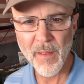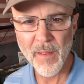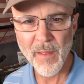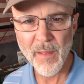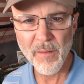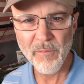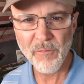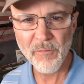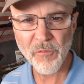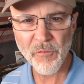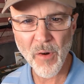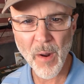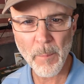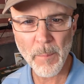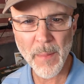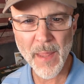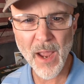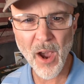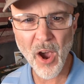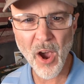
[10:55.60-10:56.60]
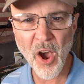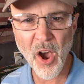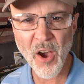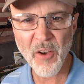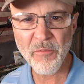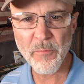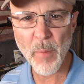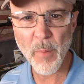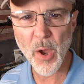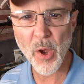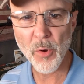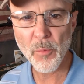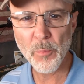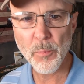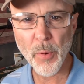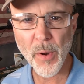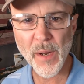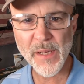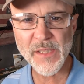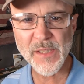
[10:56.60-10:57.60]
From the off mode,
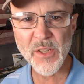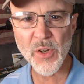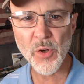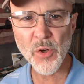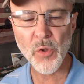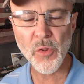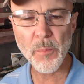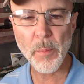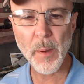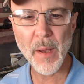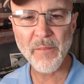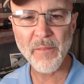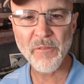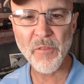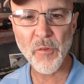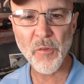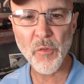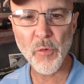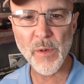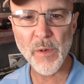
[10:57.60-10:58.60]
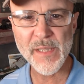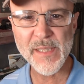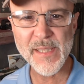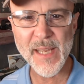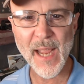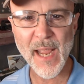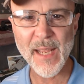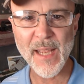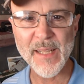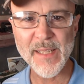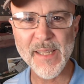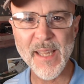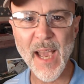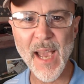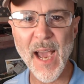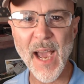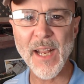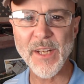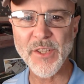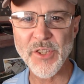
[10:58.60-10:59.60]
press and hold the button for 3 seconds.
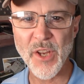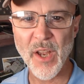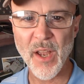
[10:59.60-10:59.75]
Gotcha.